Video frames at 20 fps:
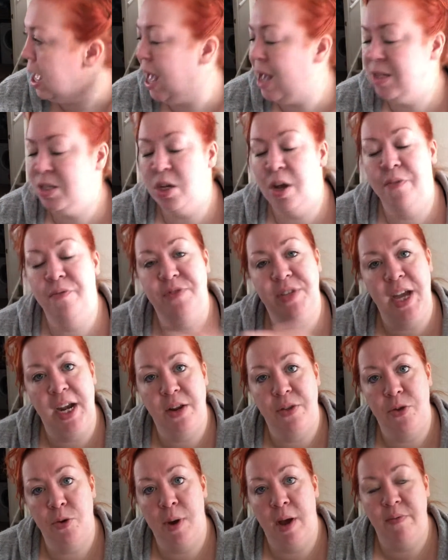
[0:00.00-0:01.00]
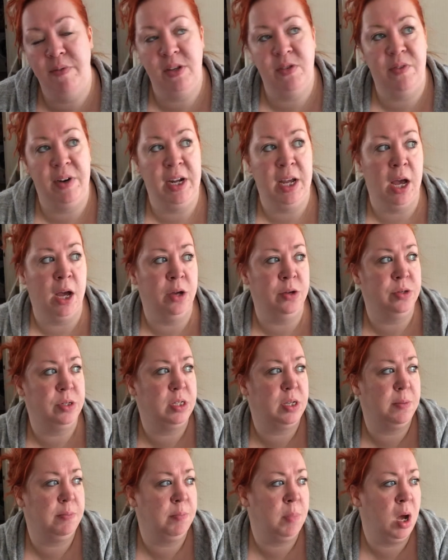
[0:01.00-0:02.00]
as I've said throughout these
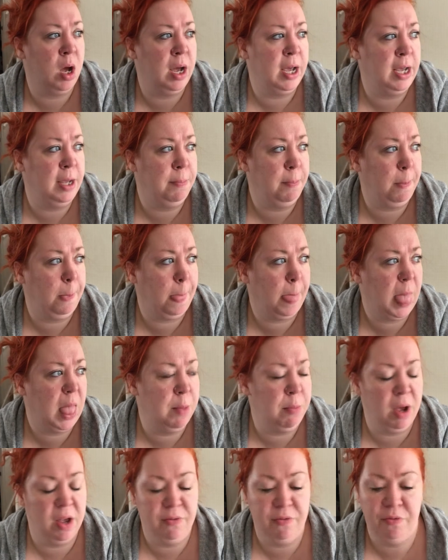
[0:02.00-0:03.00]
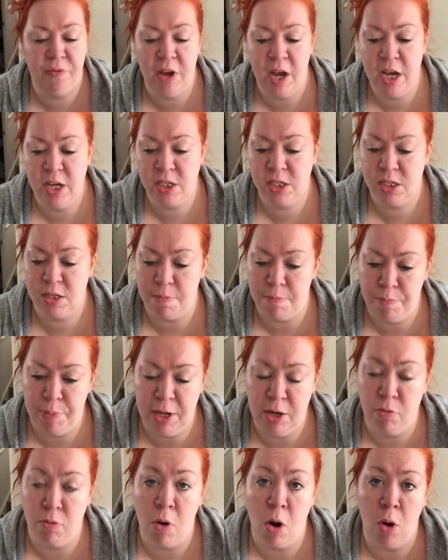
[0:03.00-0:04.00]
videos, my first
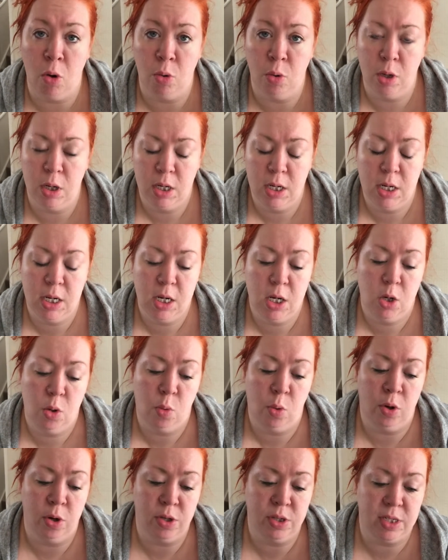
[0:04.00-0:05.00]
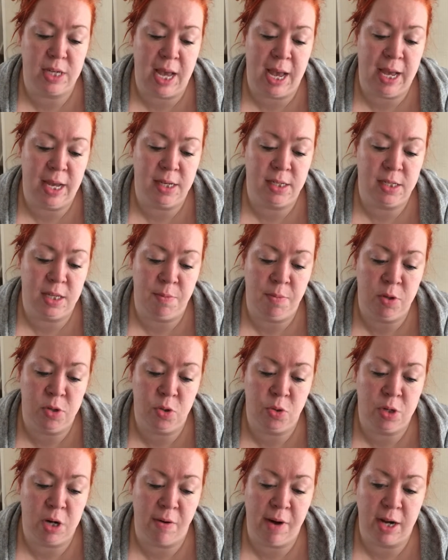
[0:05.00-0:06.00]
big role was as the
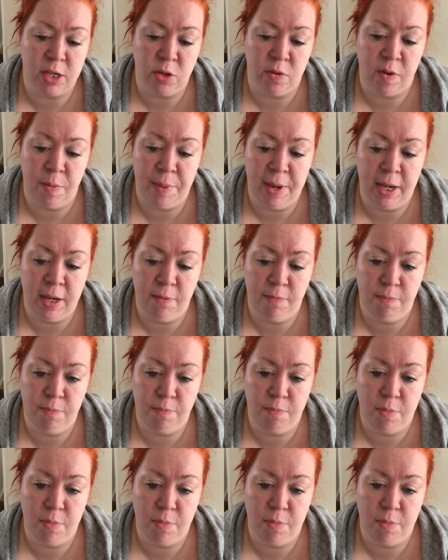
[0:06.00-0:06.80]
musical director of a big